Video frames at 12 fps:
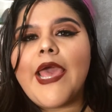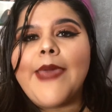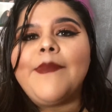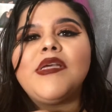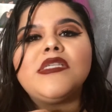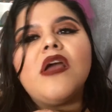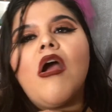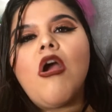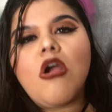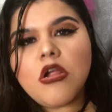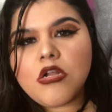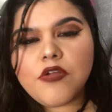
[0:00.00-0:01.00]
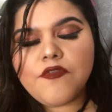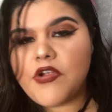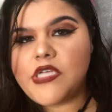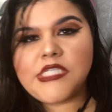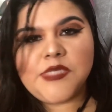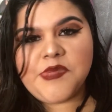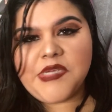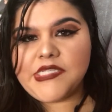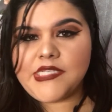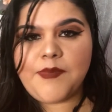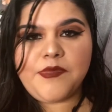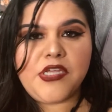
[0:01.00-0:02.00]
It makes it harder for us to be
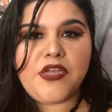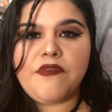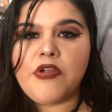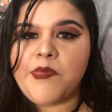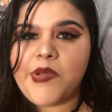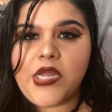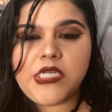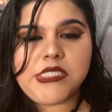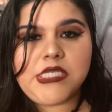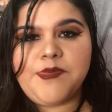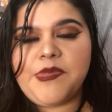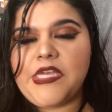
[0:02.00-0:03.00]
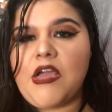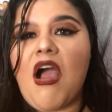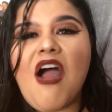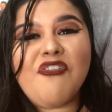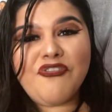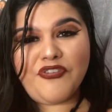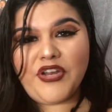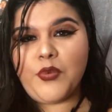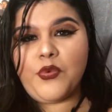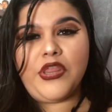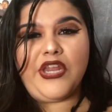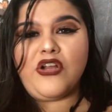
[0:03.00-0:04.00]
accepting of our bodies and be confident
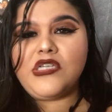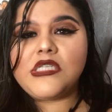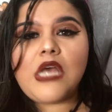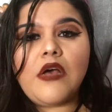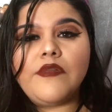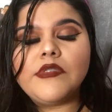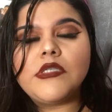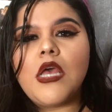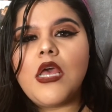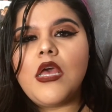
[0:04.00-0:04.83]
within ourselves.